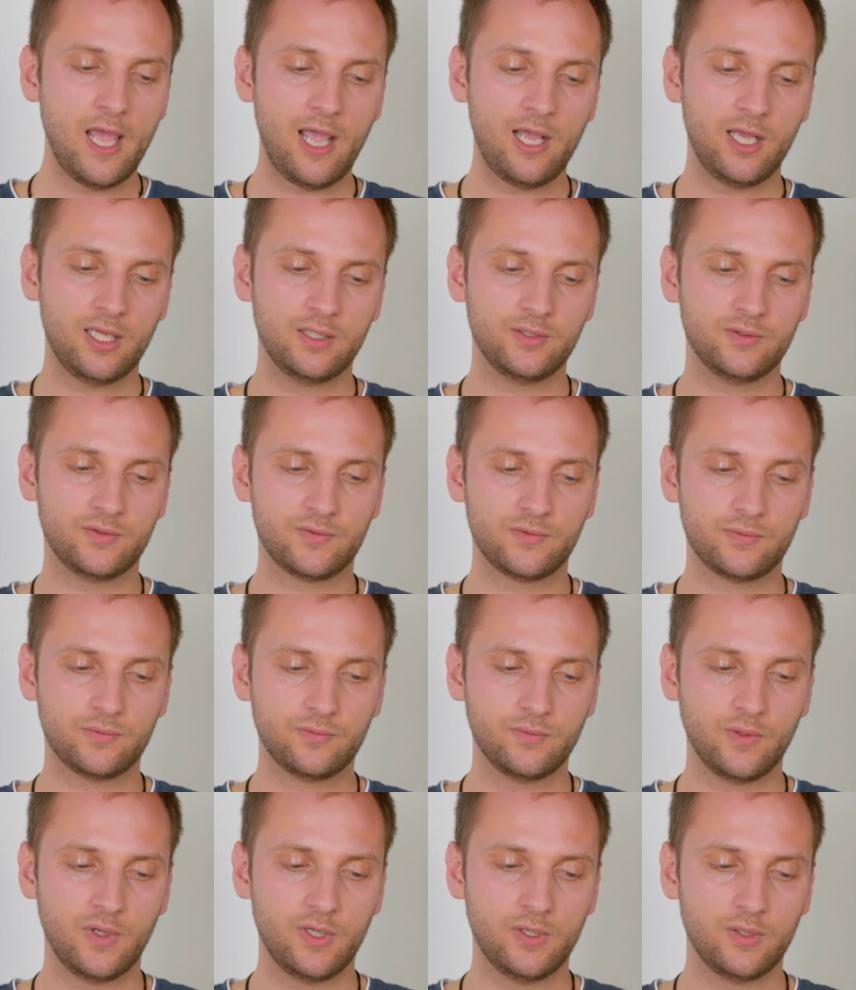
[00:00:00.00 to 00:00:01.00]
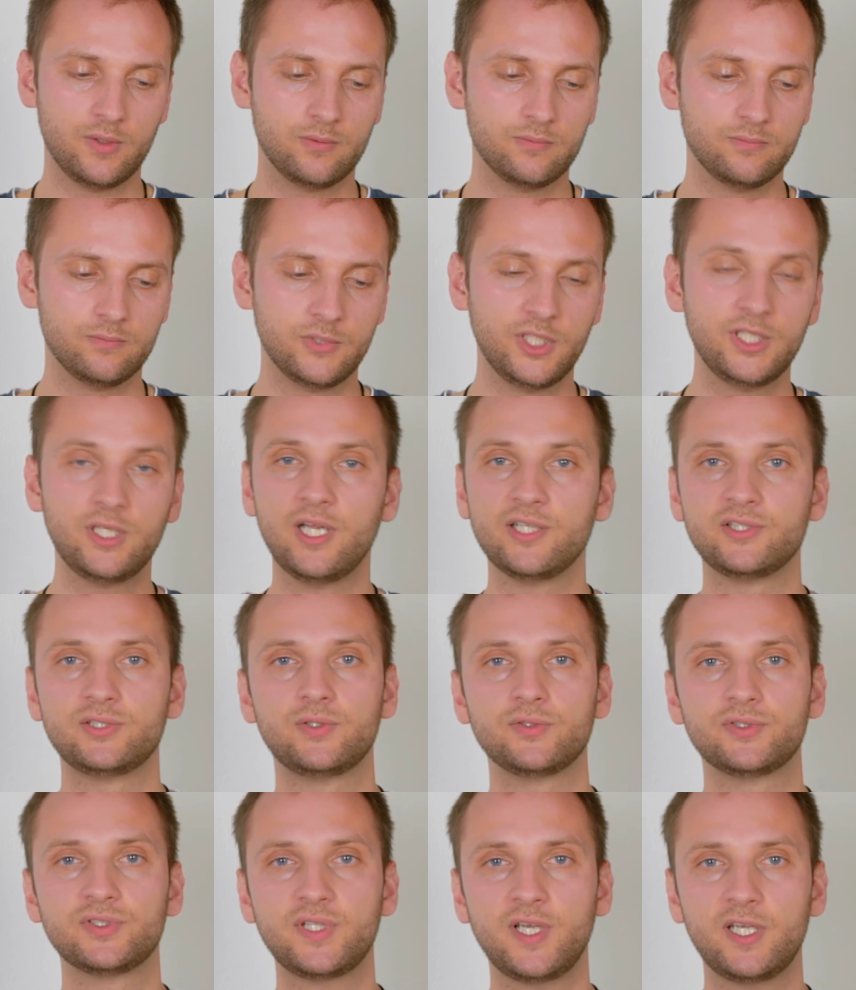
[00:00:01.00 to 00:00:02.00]
and uh, needless
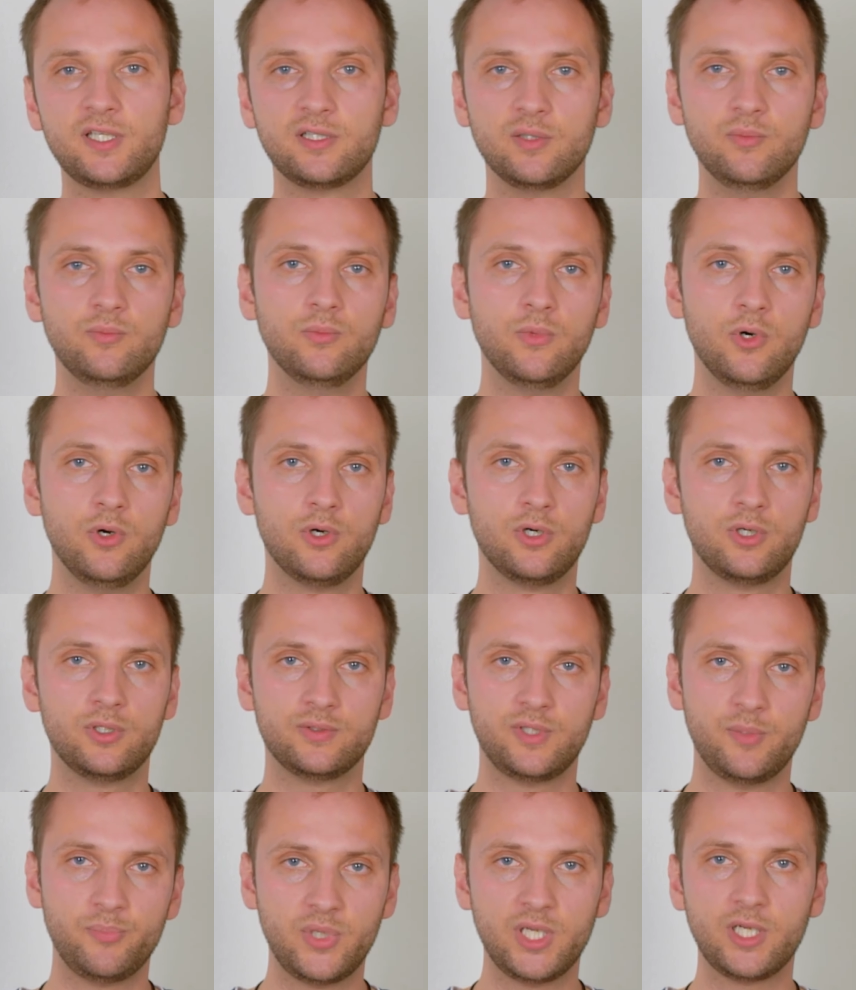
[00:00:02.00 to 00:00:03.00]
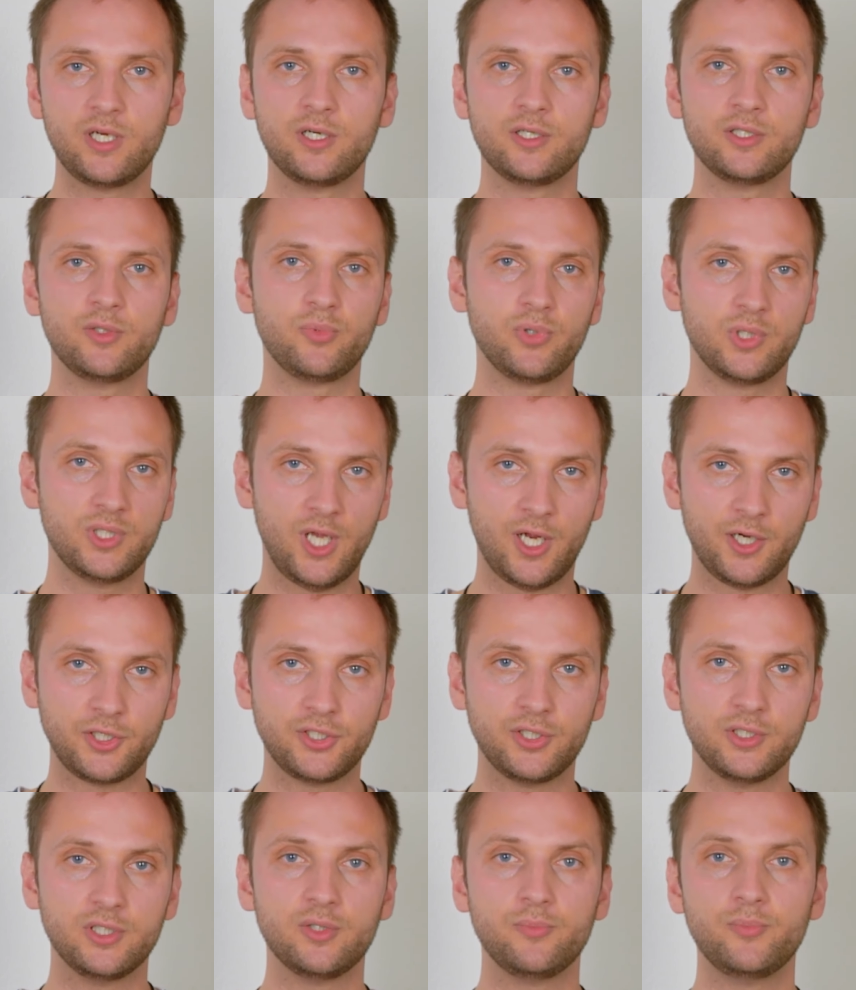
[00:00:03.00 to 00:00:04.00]
to say the more the bigger the
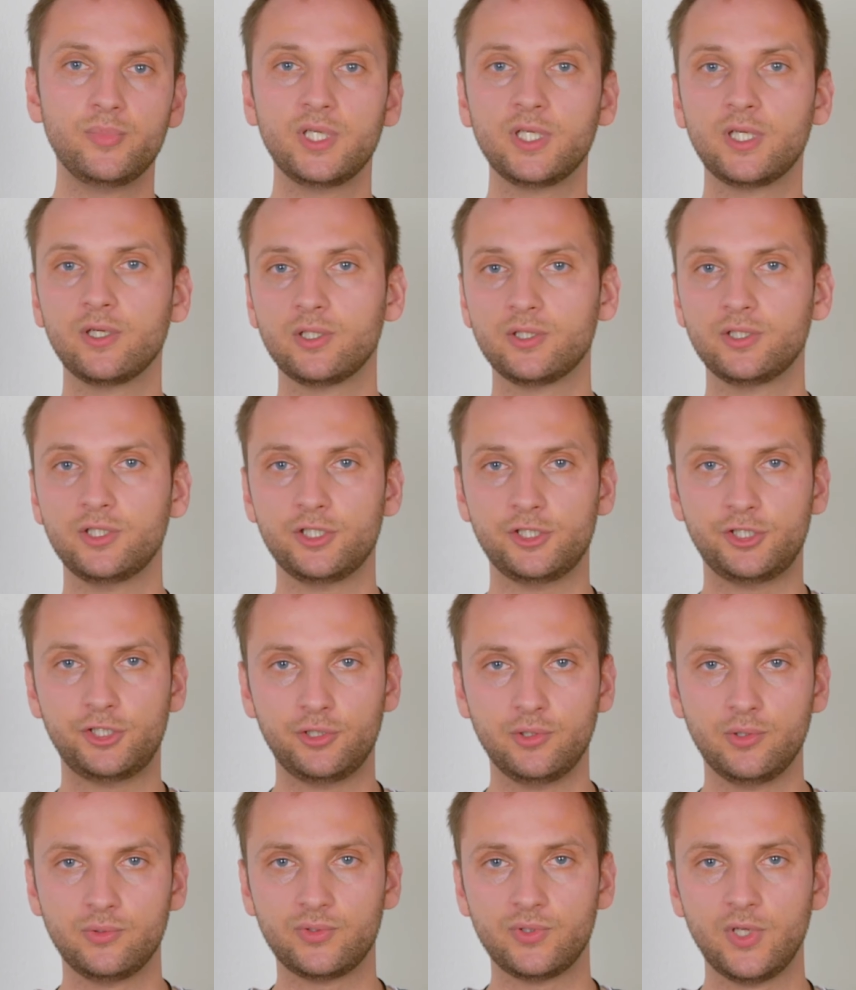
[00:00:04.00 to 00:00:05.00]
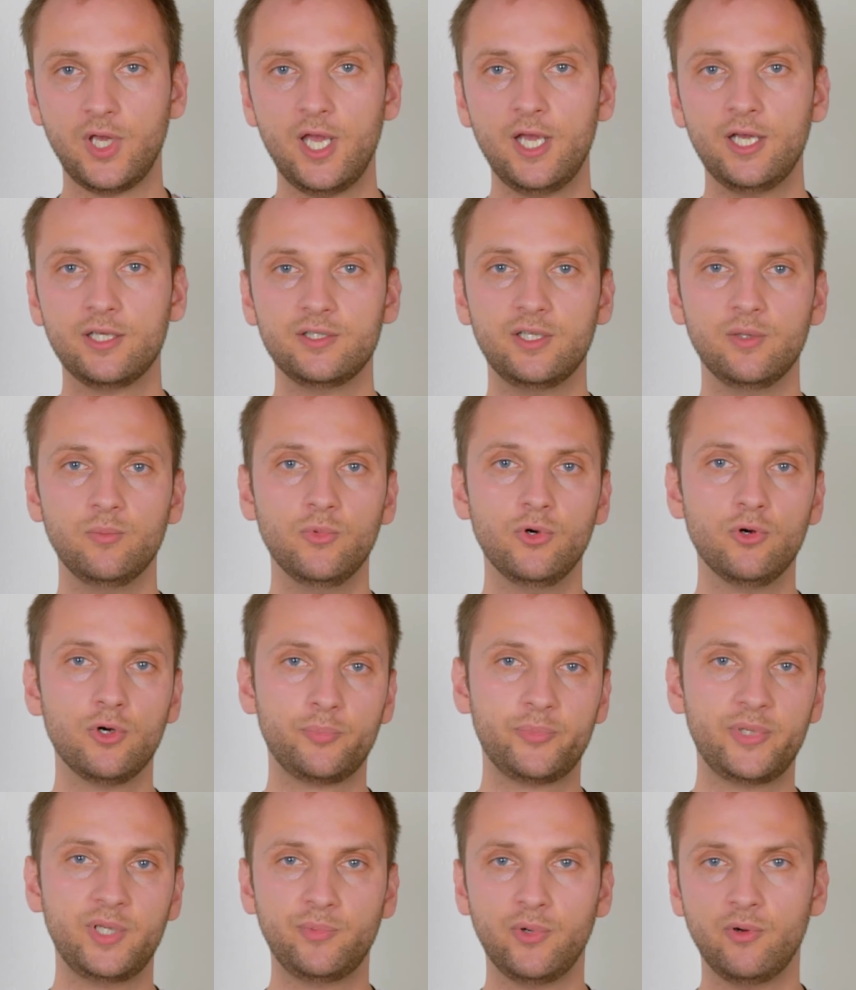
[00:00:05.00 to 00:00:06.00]
production the bigger the shoot the
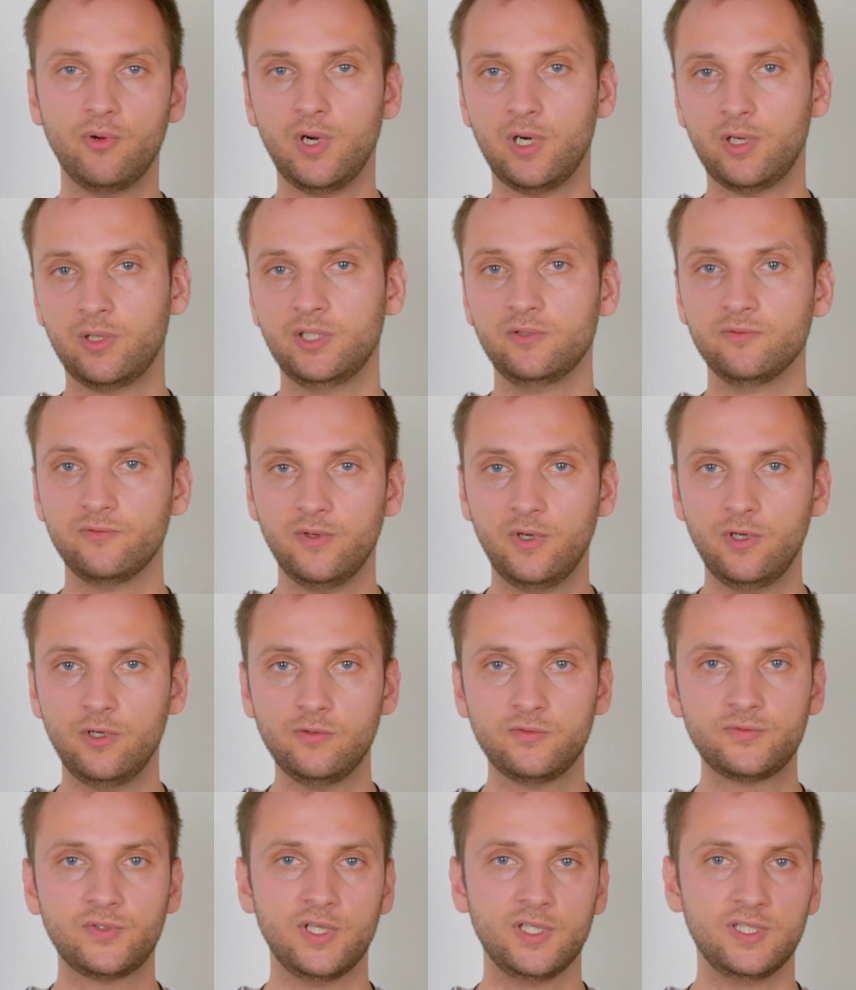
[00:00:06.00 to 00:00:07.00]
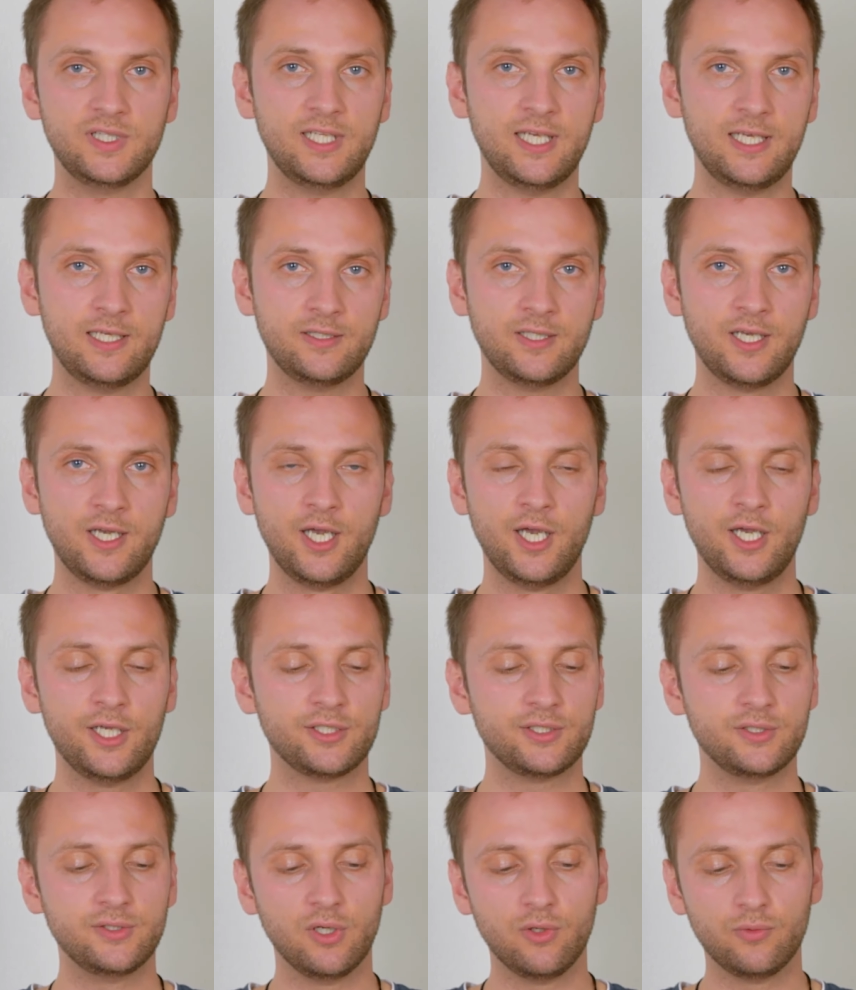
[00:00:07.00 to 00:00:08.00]
more people are involved and then
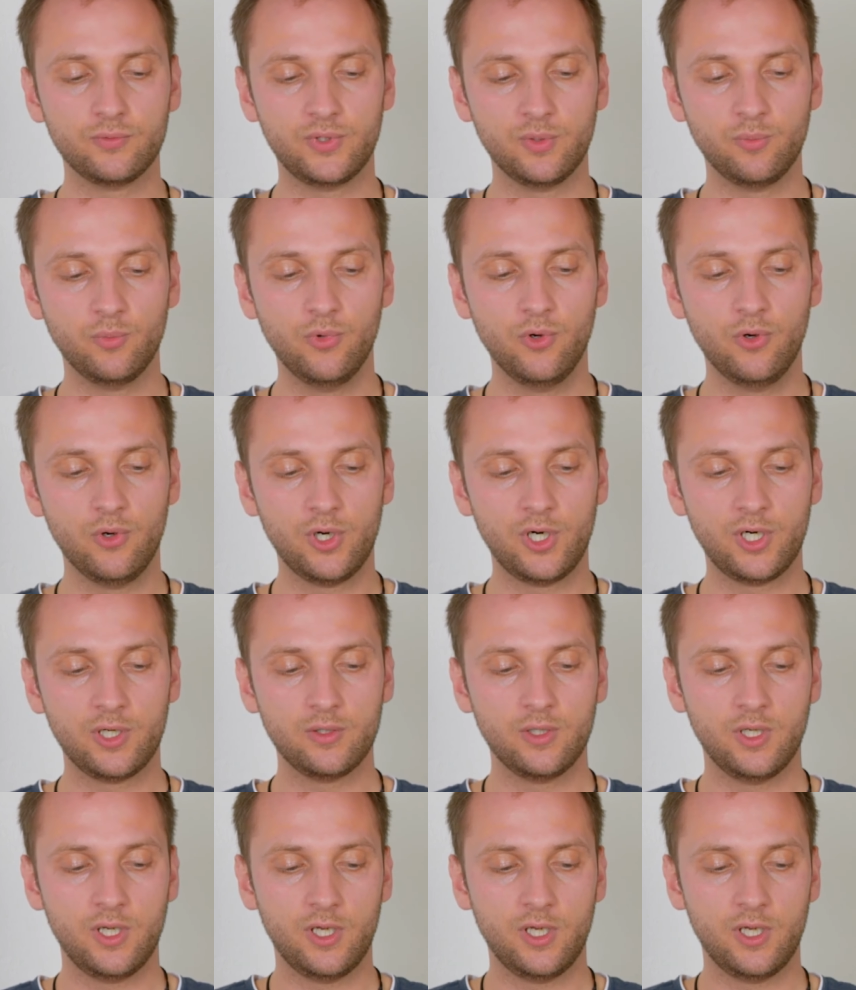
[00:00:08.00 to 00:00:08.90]
you know the more